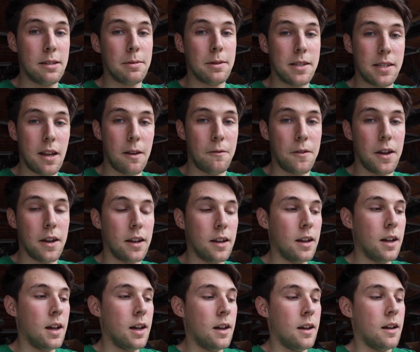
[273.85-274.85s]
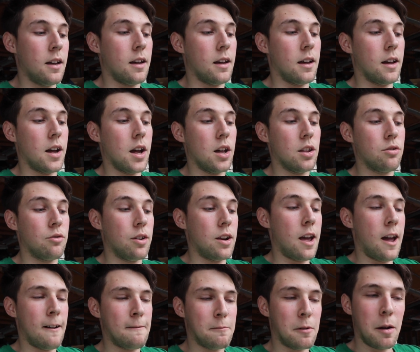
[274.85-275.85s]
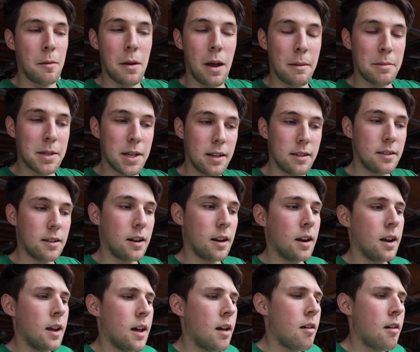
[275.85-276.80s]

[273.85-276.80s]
specific 3.5 bar map sensor.